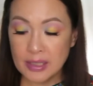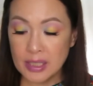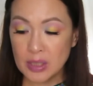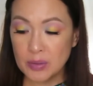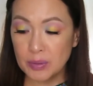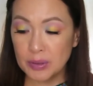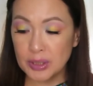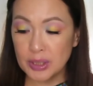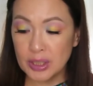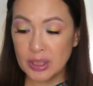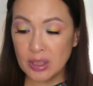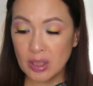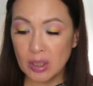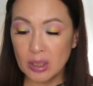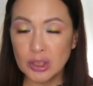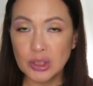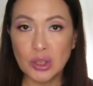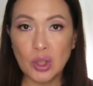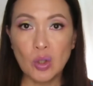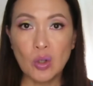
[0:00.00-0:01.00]
is what you
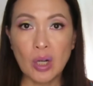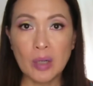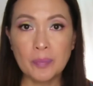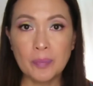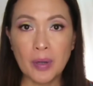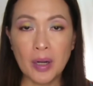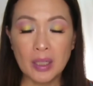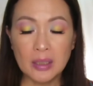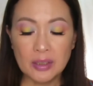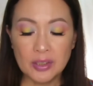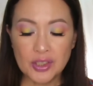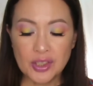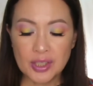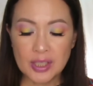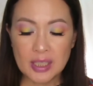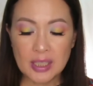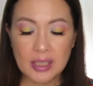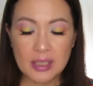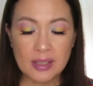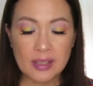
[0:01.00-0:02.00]
call No
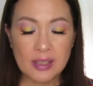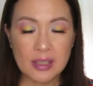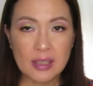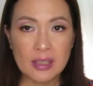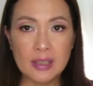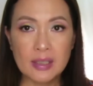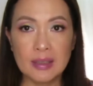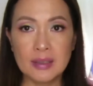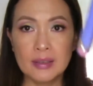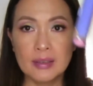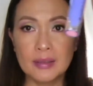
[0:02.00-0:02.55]
Apologies.